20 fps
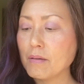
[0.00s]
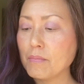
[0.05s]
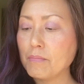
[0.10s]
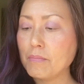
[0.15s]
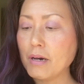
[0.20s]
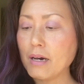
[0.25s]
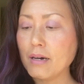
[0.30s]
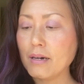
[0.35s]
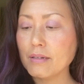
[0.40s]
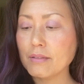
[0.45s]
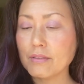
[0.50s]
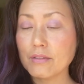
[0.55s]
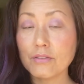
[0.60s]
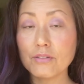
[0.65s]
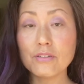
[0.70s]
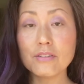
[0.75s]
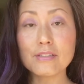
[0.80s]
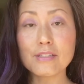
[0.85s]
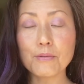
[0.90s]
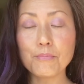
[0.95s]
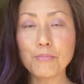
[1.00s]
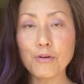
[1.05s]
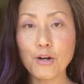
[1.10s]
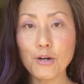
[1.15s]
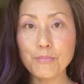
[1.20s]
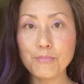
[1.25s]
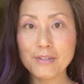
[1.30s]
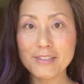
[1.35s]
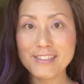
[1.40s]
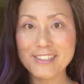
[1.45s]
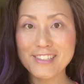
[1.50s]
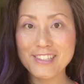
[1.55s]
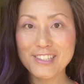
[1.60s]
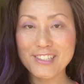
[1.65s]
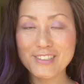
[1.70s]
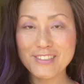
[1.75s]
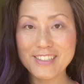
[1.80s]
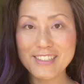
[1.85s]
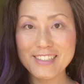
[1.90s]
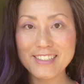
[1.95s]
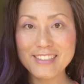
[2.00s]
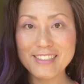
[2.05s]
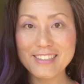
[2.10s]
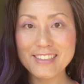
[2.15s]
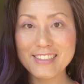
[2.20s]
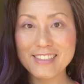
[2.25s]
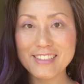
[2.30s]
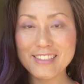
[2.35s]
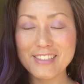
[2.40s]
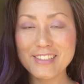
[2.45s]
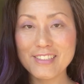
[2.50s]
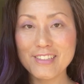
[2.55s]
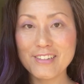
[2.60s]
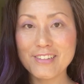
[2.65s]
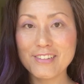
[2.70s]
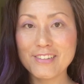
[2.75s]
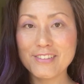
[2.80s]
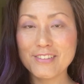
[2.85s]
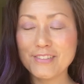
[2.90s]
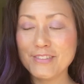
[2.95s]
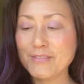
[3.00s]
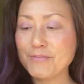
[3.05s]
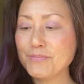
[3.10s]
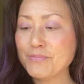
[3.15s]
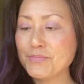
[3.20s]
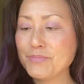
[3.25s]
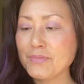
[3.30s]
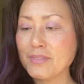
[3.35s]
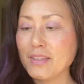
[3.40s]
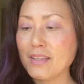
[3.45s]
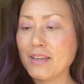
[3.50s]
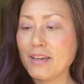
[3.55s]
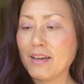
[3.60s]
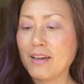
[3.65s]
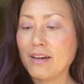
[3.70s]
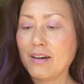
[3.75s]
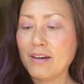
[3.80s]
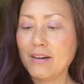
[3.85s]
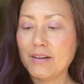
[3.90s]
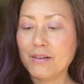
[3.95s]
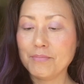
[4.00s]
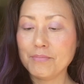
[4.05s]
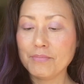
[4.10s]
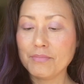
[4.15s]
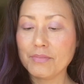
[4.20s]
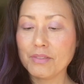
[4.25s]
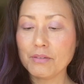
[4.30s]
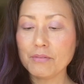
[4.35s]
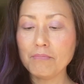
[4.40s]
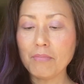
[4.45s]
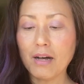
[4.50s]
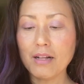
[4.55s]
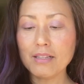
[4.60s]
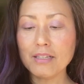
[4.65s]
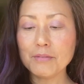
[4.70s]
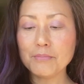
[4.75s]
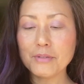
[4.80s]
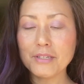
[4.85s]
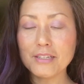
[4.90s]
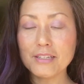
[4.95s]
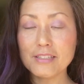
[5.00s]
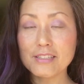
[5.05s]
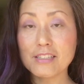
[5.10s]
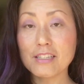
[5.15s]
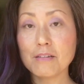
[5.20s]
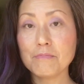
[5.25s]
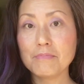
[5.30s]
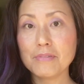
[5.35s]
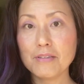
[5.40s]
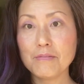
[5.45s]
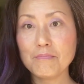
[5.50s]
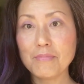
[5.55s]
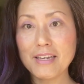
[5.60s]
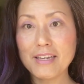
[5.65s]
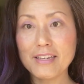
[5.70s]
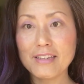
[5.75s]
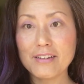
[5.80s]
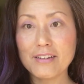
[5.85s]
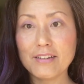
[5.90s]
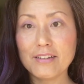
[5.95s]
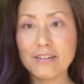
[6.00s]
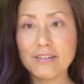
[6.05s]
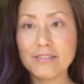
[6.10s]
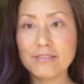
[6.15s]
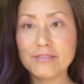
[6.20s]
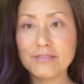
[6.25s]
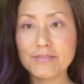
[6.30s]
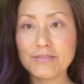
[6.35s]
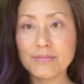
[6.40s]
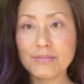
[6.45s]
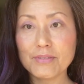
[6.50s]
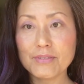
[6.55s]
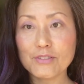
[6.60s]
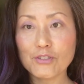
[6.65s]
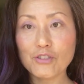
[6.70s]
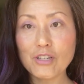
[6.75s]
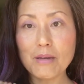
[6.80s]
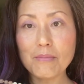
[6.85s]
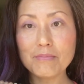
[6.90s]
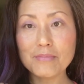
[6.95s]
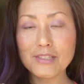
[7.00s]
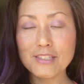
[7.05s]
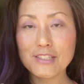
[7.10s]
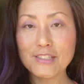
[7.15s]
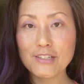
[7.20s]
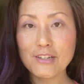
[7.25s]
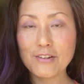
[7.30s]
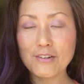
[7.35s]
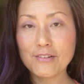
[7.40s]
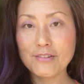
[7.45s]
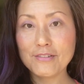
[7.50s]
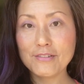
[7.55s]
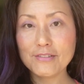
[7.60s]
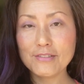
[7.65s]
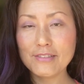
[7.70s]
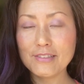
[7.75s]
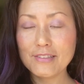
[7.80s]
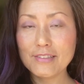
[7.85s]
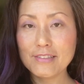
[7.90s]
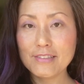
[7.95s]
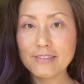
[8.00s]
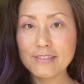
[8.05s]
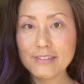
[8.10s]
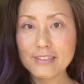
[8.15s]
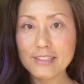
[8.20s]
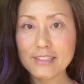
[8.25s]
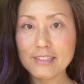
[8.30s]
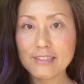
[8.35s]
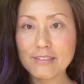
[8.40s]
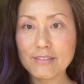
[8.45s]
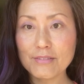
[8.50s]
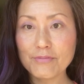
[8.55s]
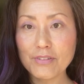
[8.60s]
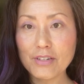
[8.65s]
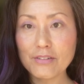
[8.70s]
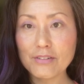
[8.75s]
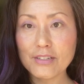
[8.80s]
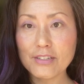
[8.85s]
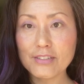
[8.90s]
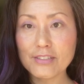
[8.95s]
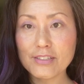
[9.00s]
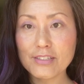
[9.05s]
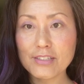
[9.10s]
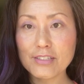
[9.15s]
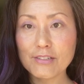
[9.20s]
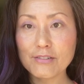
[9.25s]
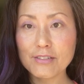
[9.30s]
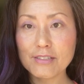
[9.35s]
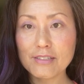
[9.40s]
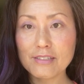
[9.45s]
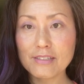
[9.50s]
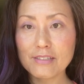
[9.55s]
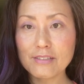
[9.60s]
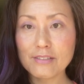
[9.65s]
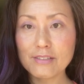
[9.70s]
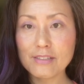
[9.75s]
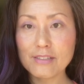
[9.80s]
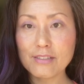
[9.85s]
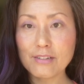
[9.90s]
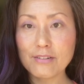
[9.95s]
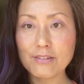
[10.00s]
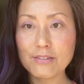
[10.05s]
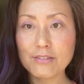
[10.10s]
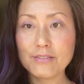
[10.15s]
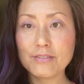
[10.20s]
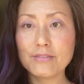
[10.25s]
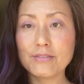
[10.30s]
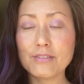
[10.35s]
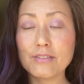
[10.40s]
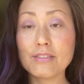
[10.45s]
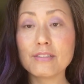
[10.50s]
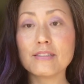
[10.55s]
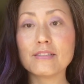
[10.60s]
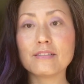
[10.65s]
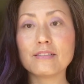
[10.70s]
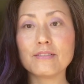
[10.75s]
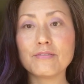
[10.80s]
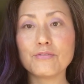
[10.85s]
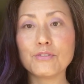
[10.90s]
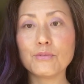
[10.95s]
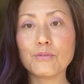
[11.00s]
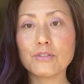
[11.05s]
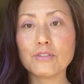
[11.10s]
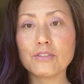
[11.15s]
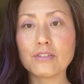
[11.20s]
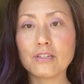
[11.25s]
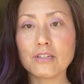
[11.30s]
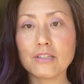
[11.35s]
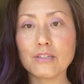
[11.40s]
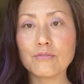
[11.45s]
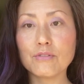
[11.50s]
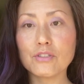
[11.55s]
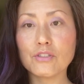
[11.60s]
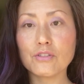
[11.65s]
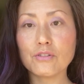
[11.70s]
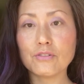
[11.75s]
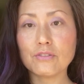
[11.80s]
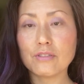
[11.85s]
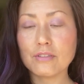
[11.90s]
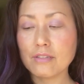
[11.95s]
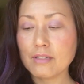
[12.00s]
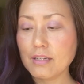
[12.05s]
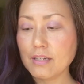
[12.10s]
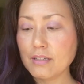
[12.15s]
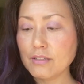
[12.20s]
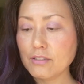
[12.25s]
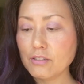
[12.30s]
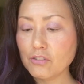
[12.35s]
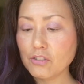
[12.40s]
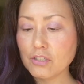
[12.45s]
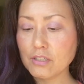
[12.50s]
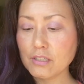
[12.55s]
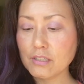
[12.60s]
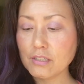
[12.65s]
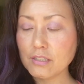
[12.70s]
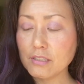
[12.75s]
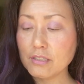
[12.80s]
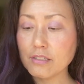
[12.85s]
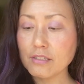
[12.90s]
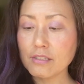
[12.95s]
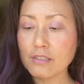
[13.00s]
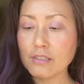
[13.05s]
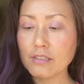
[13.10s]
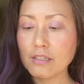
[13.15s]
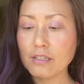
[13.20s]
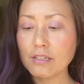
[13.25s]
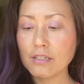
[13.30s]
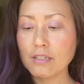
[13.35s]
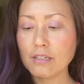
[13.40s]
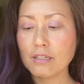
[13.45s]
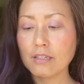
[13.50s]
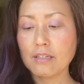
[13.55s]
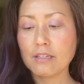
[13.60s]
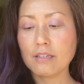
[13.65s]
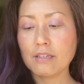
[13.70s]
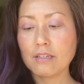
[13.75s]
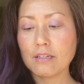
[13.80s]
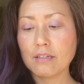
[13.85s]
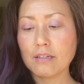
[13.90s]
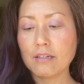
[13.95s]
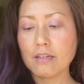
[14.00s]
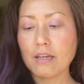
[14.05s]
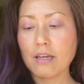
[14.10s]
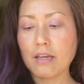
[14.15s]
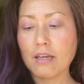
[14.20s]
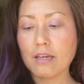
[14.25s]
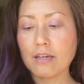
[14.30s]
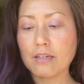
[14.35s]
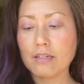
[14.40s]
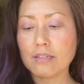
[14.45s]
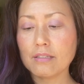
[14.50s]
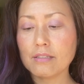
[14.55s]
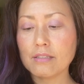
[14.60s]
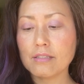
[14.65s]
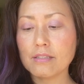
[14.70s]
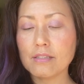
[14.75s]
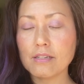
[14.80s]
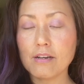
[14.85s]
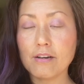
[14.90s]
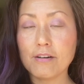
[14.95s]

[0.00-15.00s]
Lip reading: But there is a purpose to it. So the mala beads can be made of gemstones, various crystal stones, if you want to connect with certain energies. And